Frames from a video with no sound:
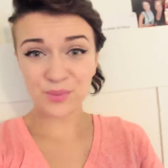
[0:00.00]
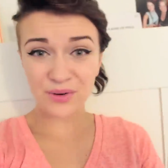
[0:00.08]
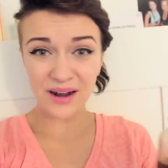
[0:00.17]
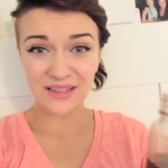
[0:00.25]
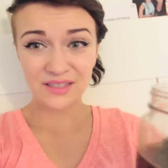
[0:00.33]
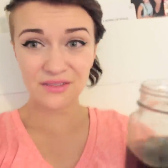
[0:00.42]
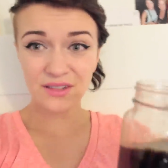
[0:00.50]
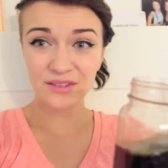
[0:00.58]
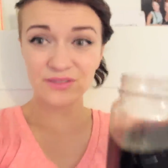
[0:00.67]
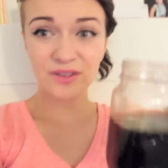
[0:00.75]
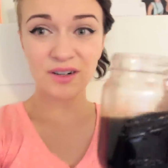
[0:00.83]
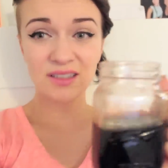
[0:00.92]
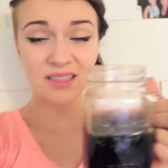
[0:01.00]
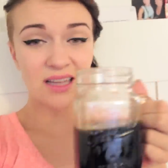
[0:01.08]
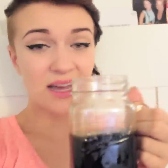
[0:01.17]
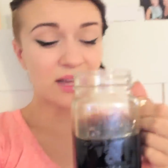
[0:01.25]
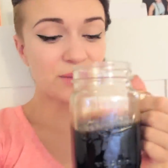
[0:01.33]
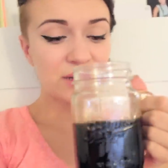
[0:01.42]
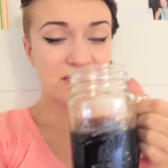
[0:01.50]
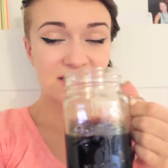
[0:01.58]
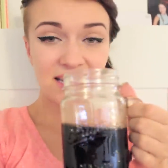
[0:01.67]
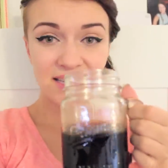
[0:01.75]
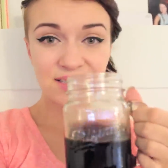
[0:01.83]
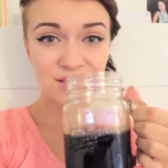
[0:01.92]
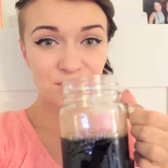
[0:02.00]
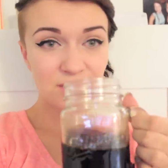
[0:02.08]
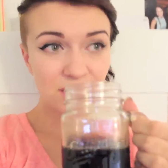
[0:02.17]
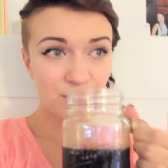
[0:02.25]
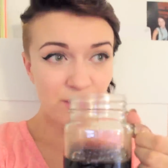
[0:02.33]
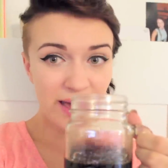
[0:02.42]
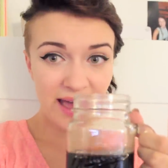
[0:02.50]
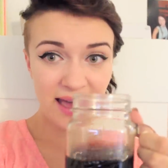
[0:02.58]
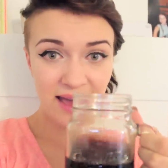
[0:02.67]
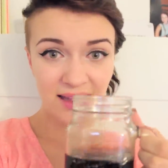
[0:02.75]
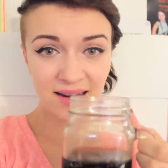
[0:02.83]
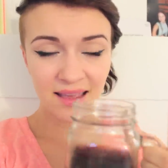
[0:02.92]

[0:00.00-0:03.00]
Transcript: press for the first time and it tastes really bad.